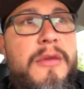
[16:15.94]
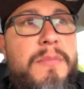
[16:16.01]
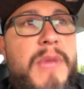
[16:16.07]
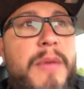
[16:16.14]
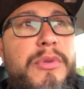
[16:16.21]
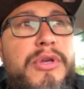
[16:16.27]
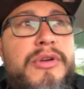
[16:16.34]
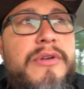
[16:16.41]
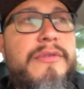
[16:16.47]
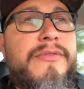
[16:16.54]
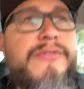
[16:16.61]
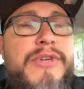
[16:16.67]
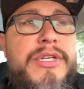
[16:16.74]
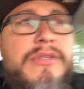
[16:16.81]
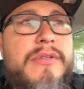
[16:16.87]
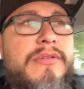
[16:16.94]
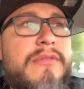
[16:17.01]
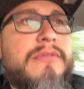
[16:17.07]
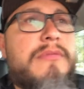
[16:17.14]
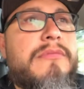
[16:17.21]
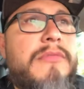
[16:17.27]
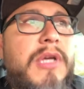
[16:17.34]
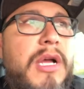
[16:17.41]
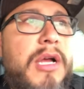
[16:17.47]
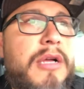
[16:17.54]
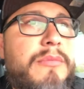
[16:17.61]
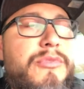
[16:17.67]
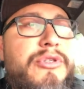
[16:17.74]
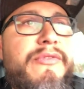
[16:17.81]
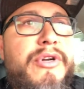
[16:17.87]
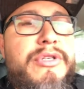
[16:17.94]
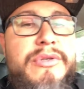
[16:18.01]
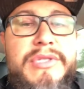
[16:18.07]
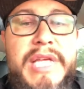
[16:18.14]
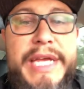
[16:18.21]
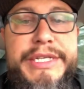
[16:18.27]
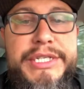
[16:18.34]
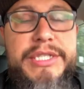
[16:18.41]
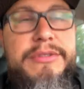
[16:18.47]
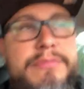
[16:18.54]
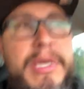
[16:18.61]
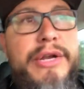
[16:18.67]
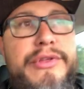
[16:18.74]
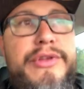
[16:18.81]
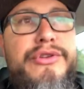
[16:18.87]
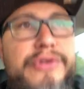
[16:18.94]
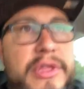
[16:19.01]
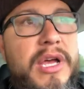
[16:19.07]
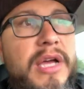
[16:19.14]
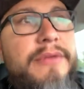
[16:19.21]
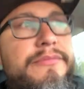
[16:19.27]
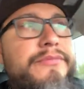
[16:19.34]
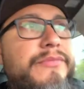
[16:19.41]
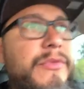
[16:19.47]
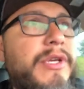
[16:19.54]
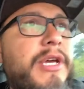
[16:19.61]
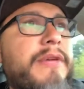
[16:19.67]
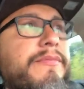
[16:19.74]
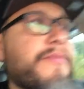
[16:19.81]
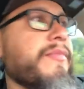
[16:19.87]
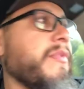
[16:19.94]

Maybe your foot traversal is actually better than you thought. Okay,